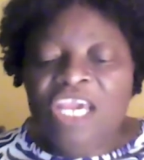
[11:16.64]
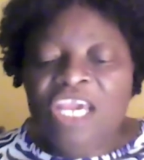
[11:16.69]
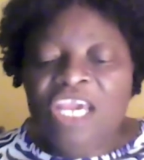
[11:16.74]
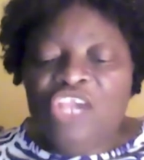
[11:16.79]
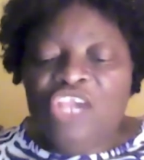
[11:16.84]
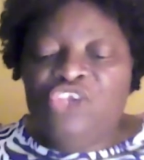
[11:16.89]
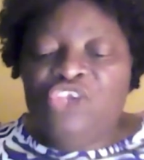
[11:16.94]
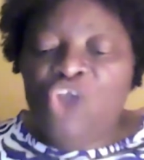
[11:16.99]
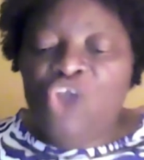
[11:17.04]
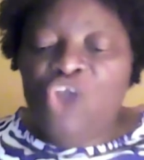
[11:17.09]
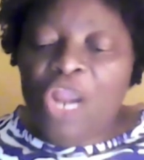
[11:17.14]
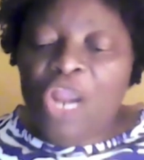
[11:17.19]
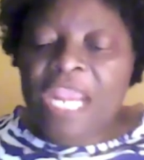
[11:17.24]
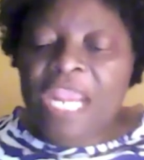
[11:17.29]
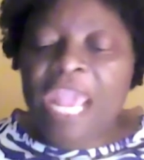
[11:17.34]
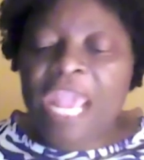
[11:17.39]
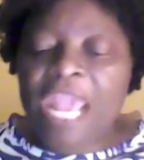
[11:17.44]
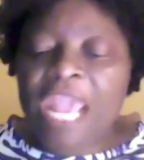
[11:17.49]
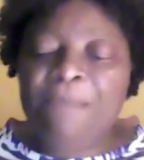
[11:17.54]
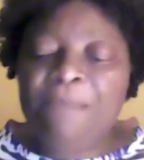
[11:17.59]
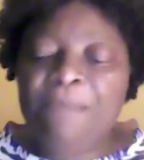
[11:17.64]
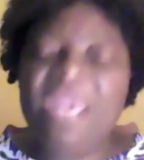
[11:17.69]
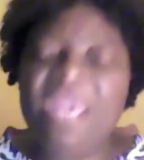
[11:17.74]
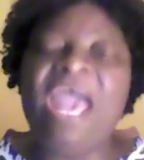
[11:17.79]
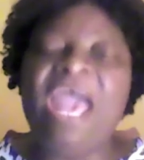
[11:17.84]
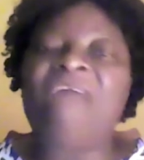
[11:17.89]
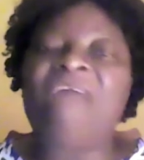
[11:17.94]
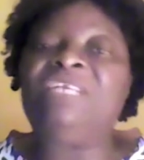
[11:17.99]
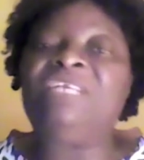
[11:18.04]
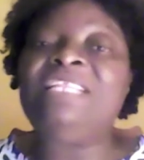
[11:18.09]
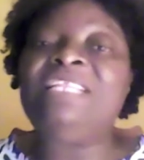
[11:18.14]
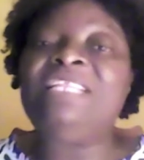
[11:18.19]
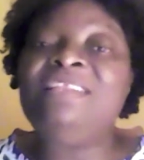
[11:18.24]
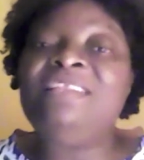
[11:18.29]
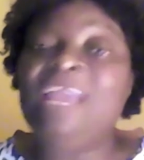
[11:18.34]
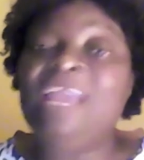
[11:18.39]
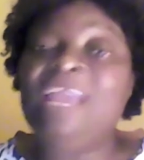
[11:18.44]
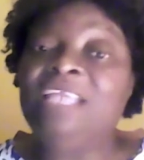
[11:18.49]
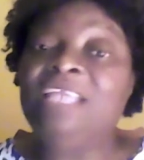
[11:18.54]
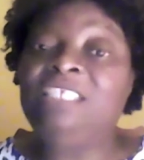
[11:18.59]
Your name may have a
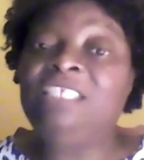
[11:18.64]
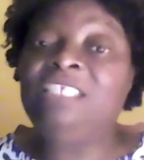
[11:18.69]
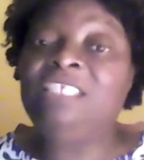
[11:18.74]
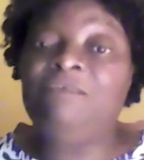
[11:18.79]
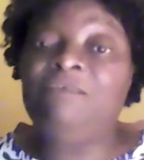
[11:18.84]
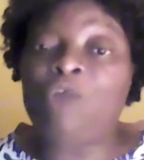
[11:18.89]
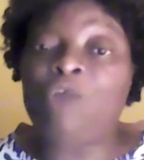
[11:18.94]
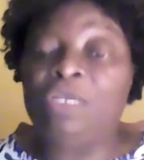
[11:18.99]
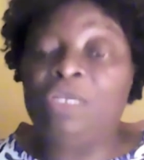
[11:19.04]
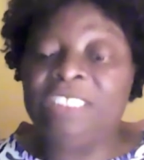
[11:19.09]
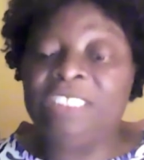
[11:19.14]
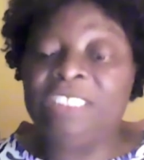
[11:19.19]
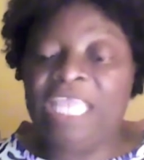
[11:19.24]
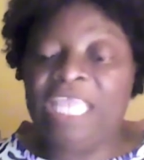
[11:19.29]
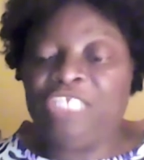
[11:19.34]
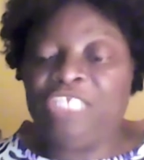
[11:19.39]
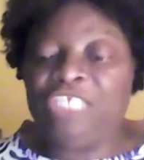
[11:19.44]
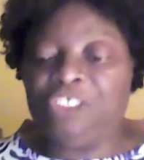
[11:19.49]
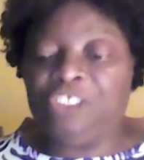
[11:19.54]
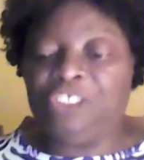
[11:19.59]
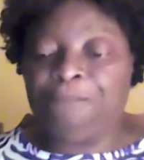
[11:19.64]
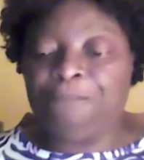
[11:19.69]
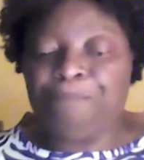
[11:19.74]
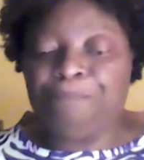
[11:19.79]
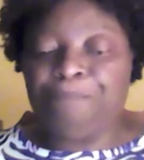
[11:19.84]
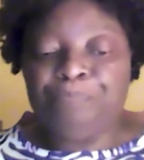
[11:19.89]
negative connotation,